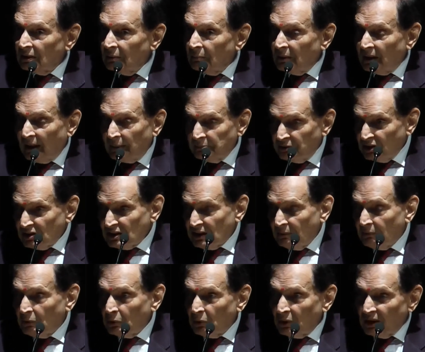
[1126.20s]
But I'm just
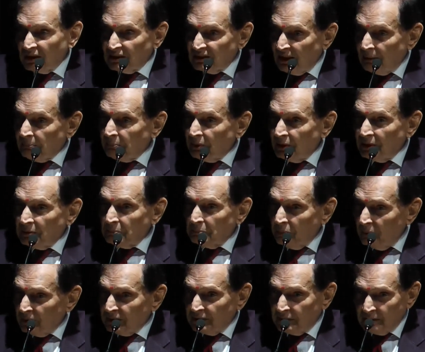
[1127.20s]
giving you an example at
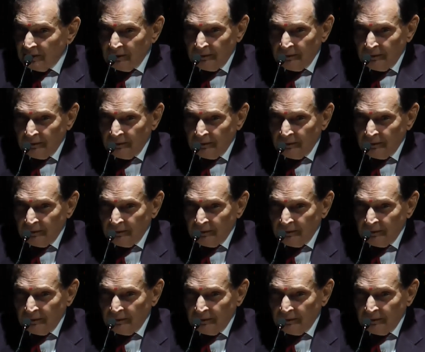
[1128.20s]
point.